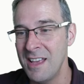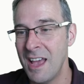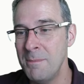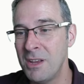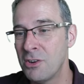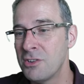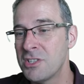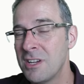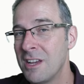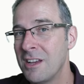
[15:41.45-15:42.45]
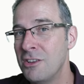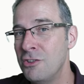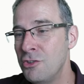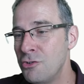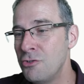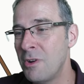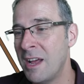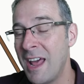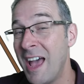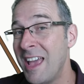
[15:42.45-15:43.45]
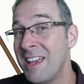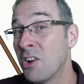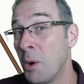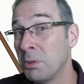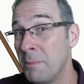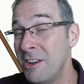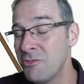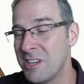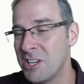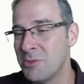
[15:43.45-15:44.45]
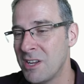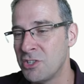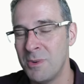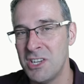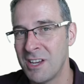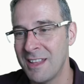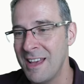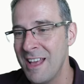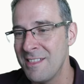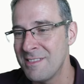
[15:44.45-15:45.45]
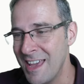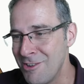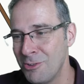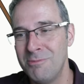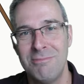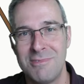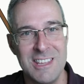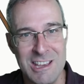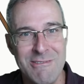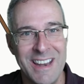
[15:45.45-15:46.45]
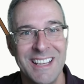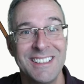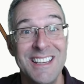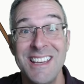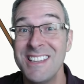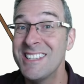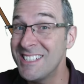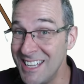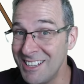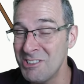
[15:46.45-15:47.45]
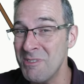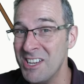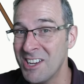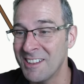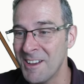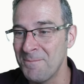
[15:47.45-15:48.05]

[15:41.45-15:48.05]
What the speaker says: and because U and A are complementary to each other, they could theoretically stick to each other.